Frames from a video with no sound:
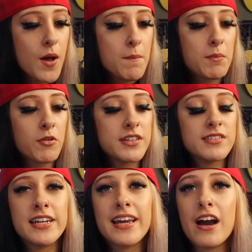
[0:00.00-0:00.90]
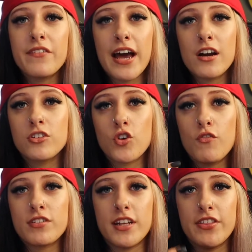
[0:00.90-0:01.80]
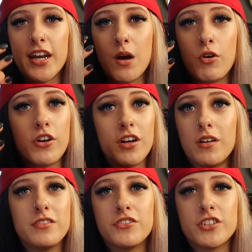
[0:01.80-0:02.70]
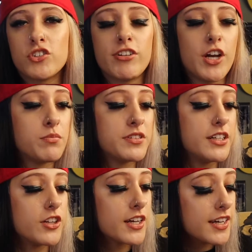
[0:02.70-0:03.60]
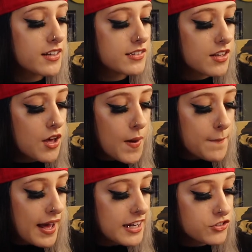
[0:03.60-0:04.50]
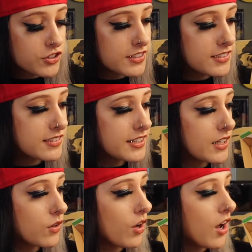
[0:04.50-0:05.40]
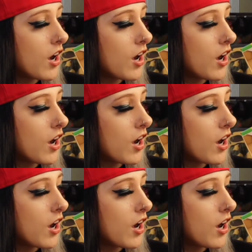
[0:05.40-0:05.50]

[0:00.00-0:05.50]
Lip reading: But I'm not going to take it out now, because obviously then I'm going to just straight up see the kicks. But as you can see,